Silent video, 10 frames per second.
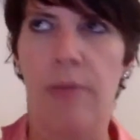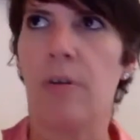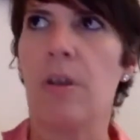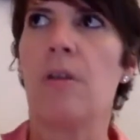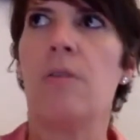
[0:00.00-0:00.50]

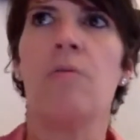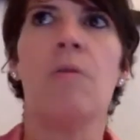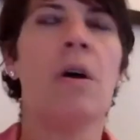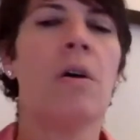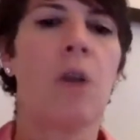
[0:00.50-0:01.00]
you
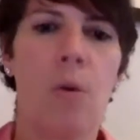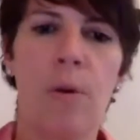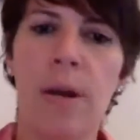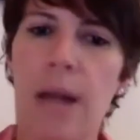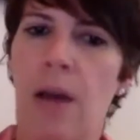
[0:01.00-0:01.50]
go
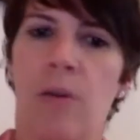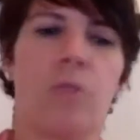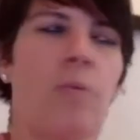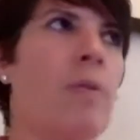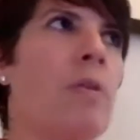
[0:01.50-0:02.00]

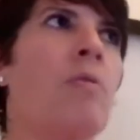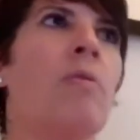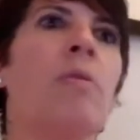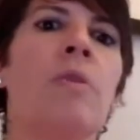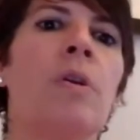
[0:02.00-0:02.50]
in-house, whether
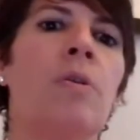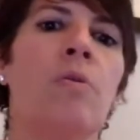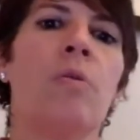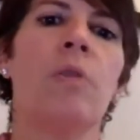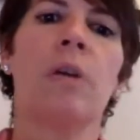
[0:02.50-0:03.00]

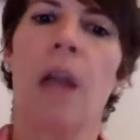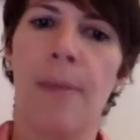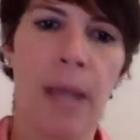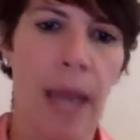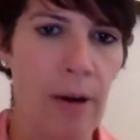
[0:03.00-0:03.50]
you
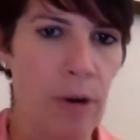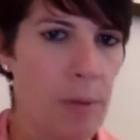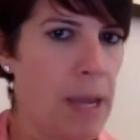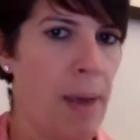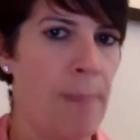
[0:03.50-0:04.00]
climb the ladder to
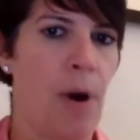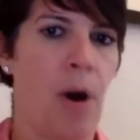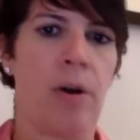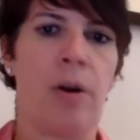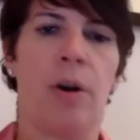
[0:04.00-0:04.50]
become
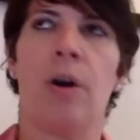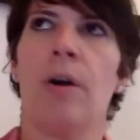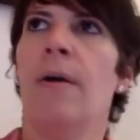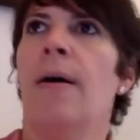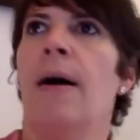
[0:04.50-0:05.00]
partner,
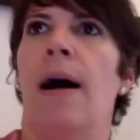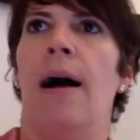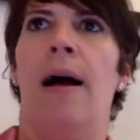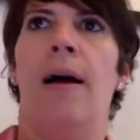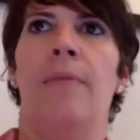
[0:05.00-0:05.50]

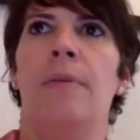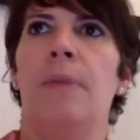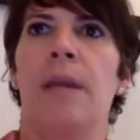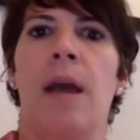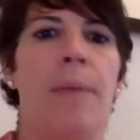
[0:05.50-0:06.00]
you
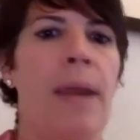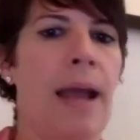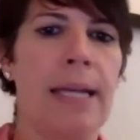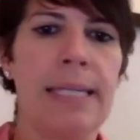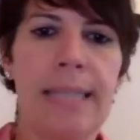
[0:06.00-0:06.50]
become an
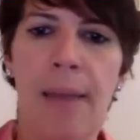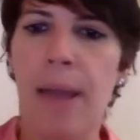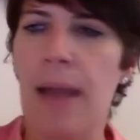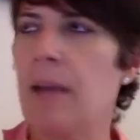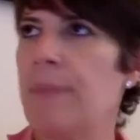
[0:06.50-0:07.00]

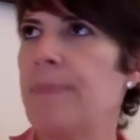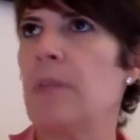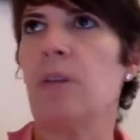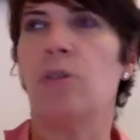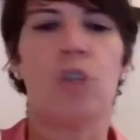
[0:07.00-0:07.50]
academic,
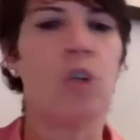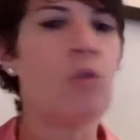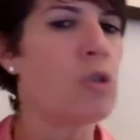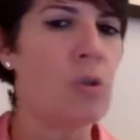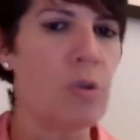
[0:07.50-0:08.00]
you
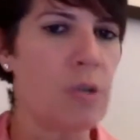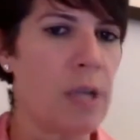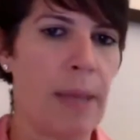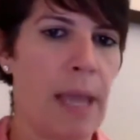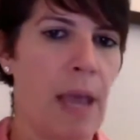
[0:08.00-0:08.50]
choose to do
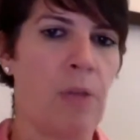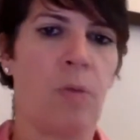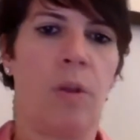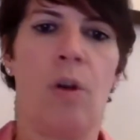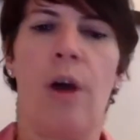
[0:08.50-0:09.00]
something else
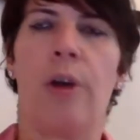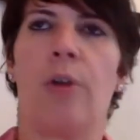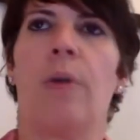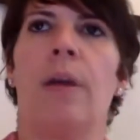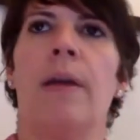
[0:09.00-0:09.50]
with your law
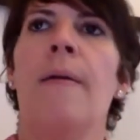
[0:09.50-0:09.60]
degree,